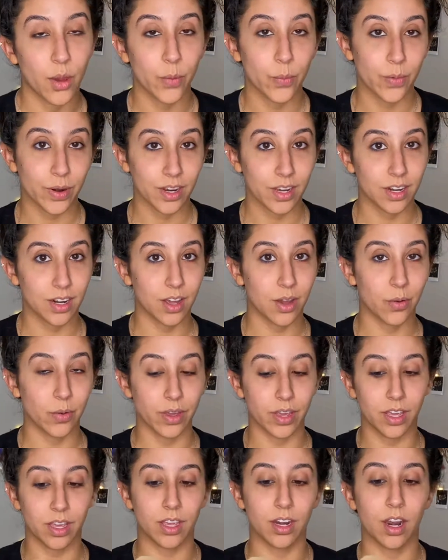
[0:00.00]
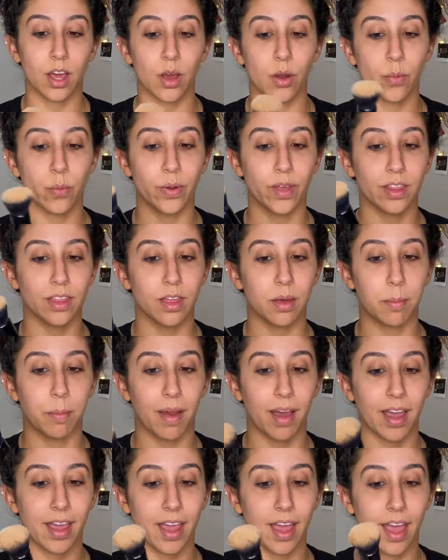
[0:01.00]
We're gonna go in with
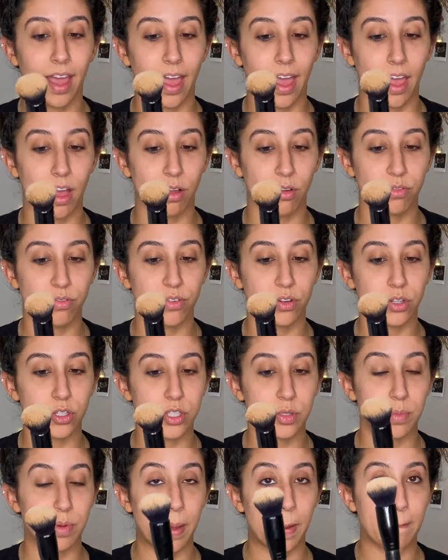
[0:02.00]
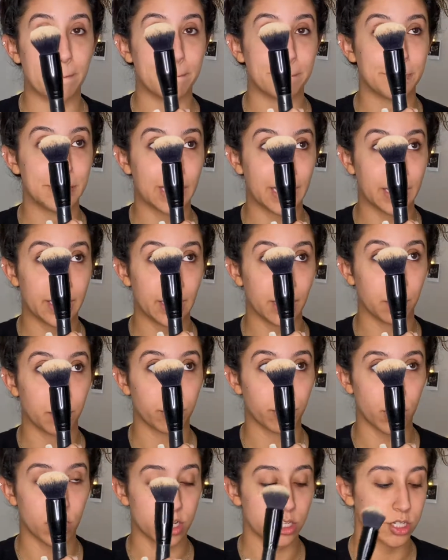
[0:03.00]
my e.l.f. Ultimate Blending
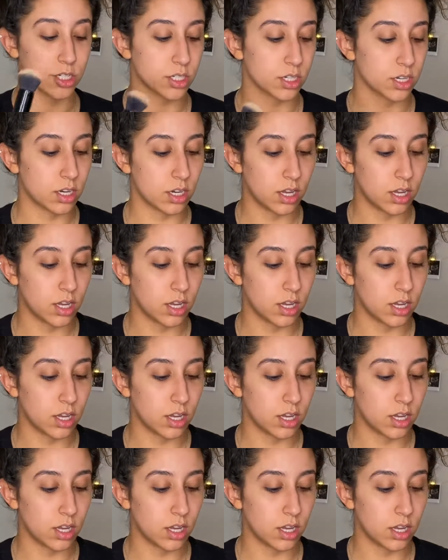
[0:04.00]
Brush.